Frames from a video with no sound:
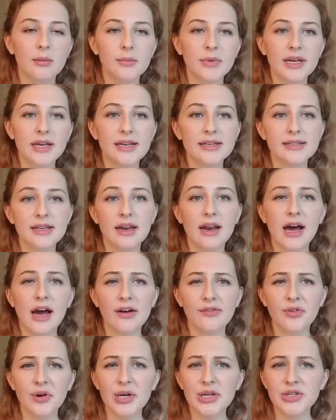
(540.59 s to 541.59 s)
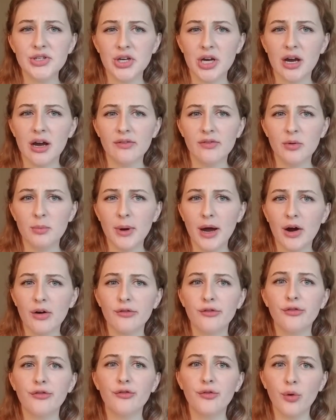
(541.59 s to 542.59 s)
is an average of about
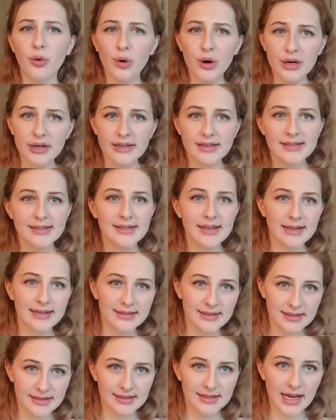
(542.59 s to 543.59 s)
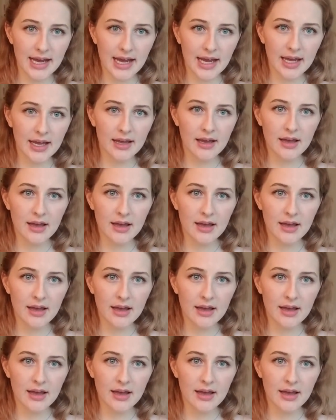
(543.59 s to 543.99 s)
4 to 6 a day,